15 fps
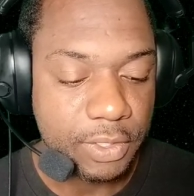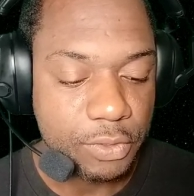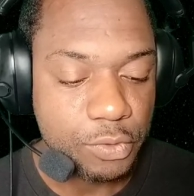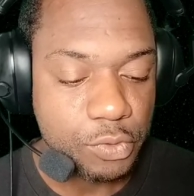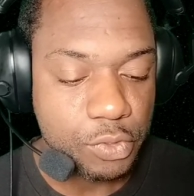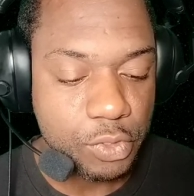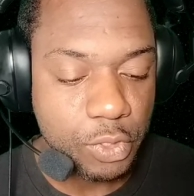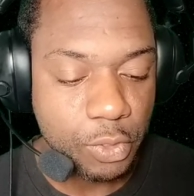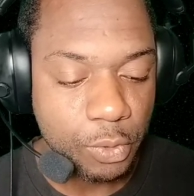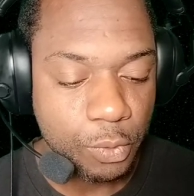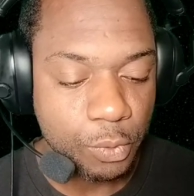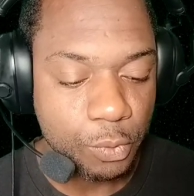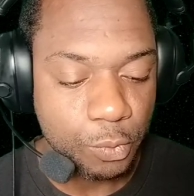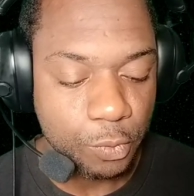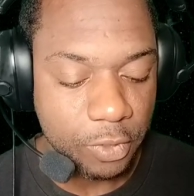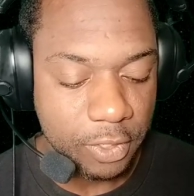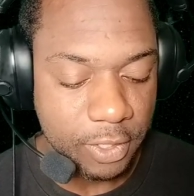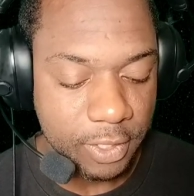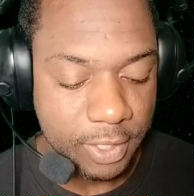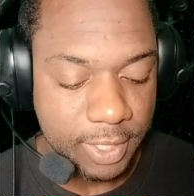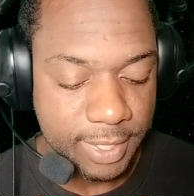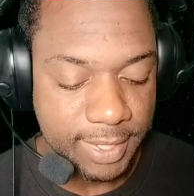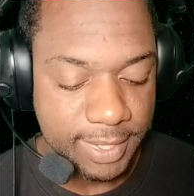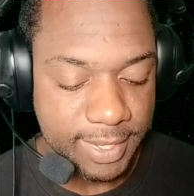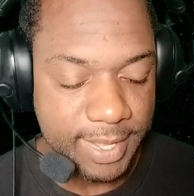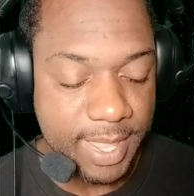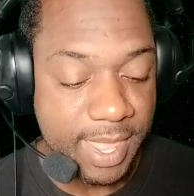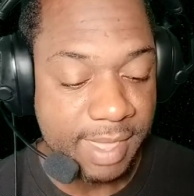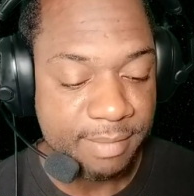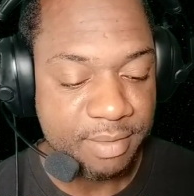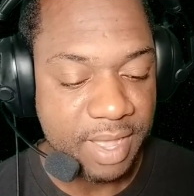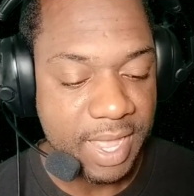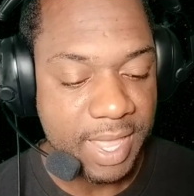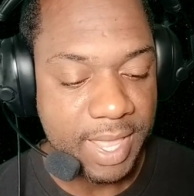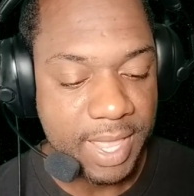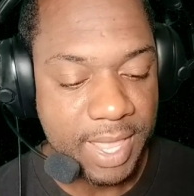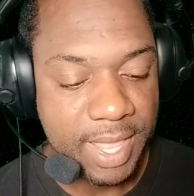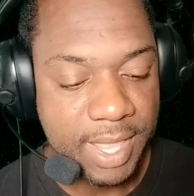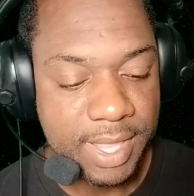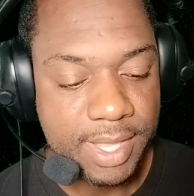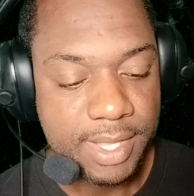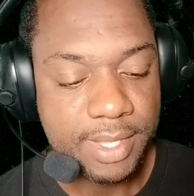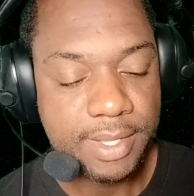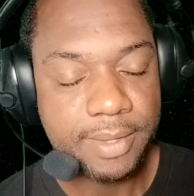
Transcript: Use code word FIA